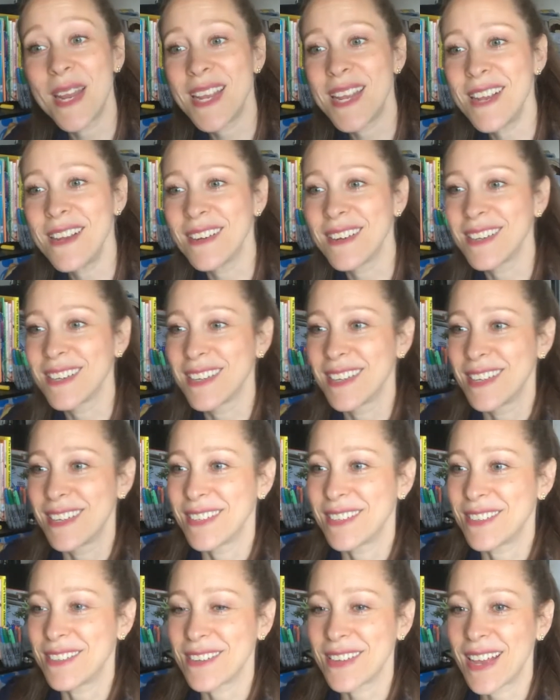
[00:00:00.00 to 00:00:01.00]
here.
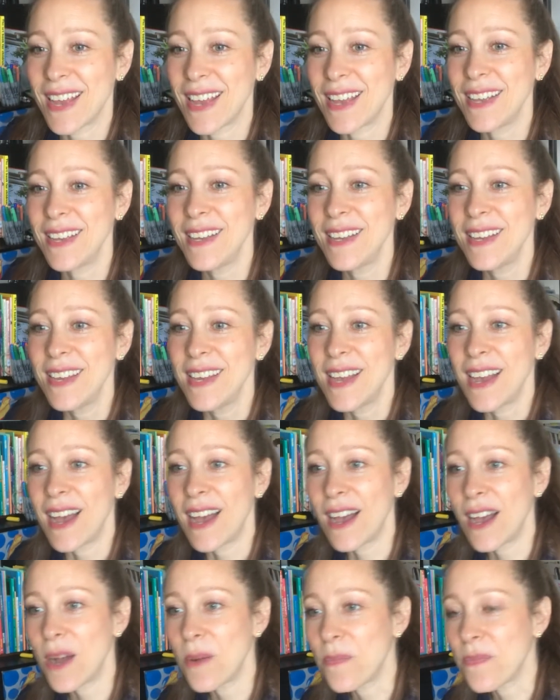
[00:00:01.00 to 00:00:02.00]
Okay.
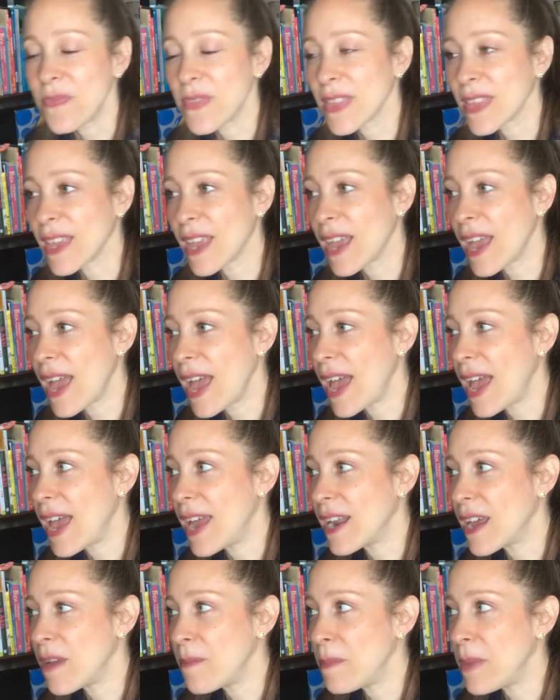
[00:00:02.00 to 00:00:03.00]

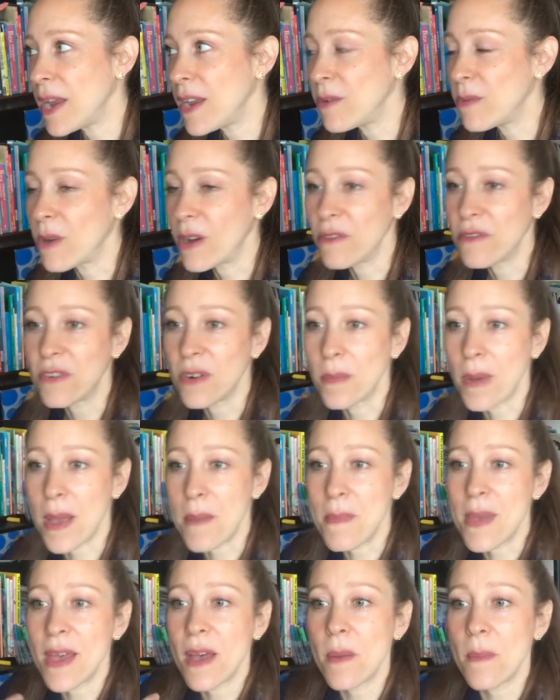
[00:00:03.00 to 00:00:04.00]
And I made one for my
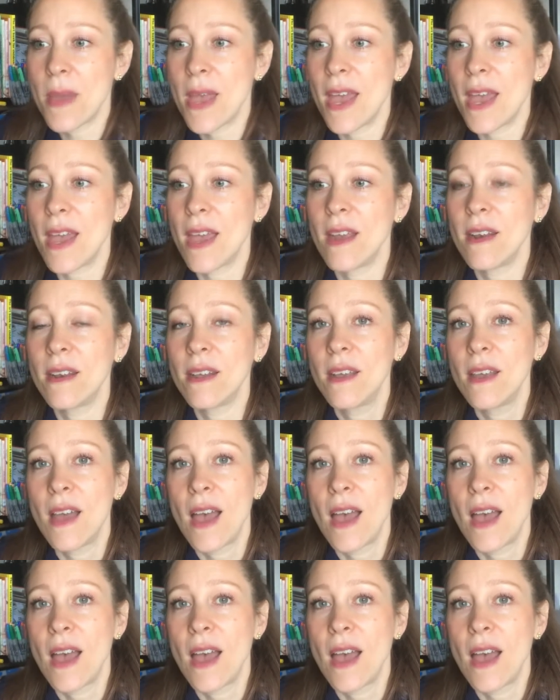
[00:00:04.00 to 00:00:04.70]
mailman.